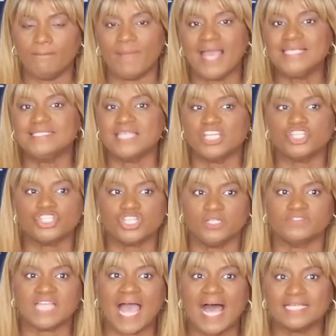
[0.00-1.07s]
mindset
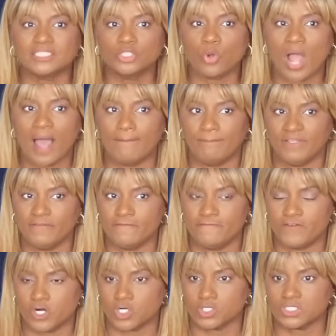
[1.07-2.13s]
shift has to happen
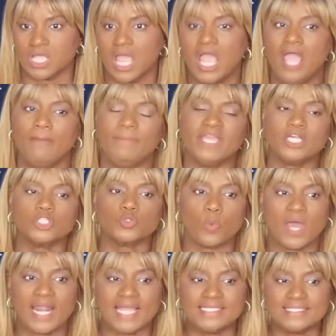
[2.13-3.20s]
first, because
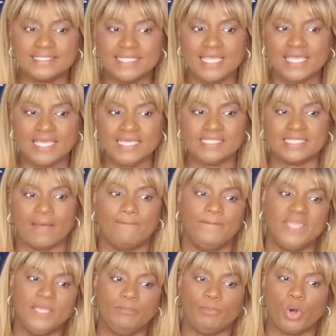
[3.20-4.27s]
what I see is that
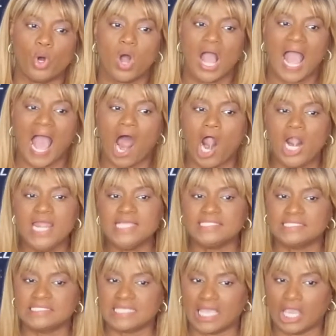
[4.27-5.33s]
people are
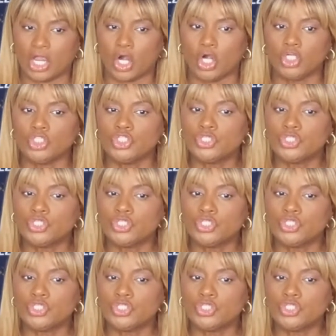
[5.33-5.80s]
scared